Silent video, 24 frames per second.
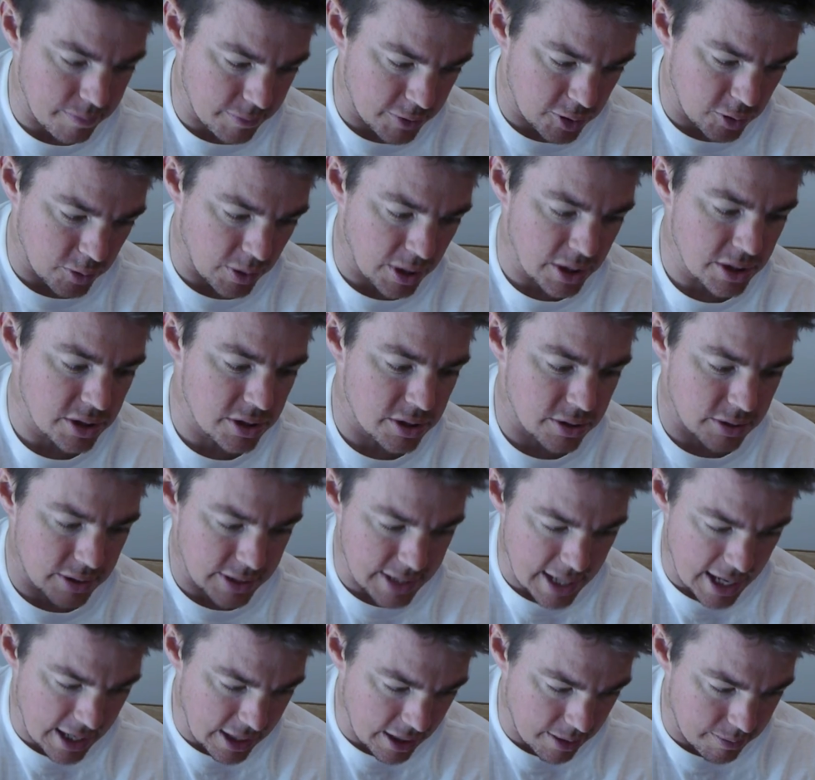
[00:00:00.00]
switch,
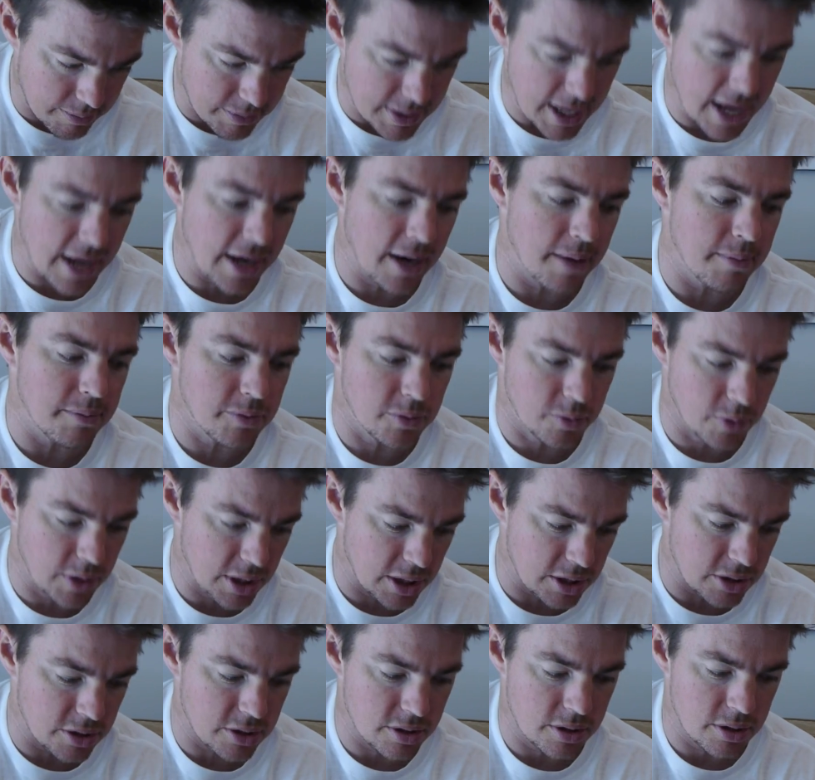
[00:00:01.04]
down, up, down, up,
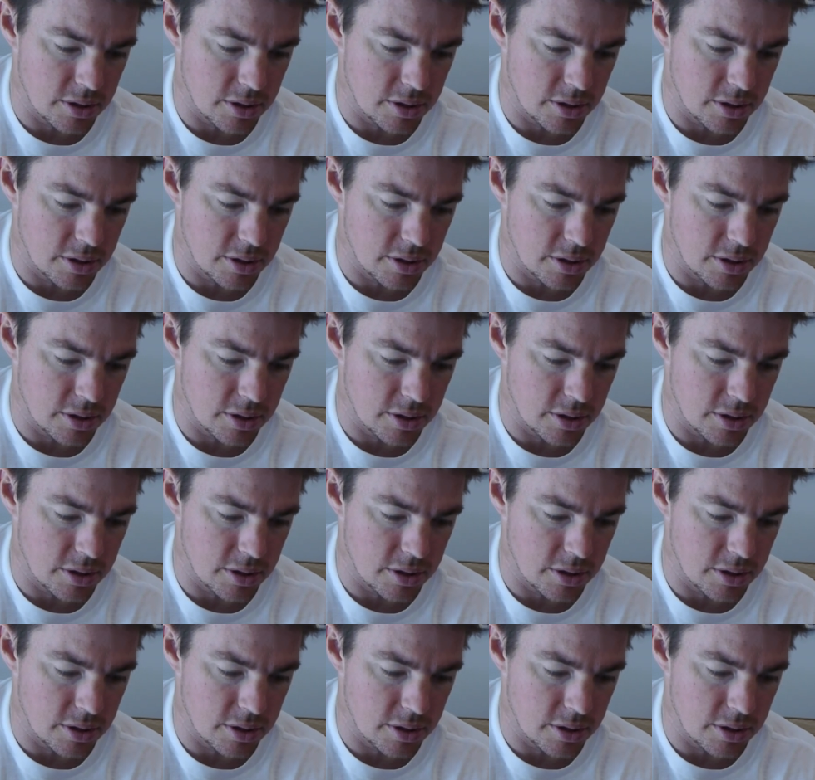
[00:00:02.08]
switch.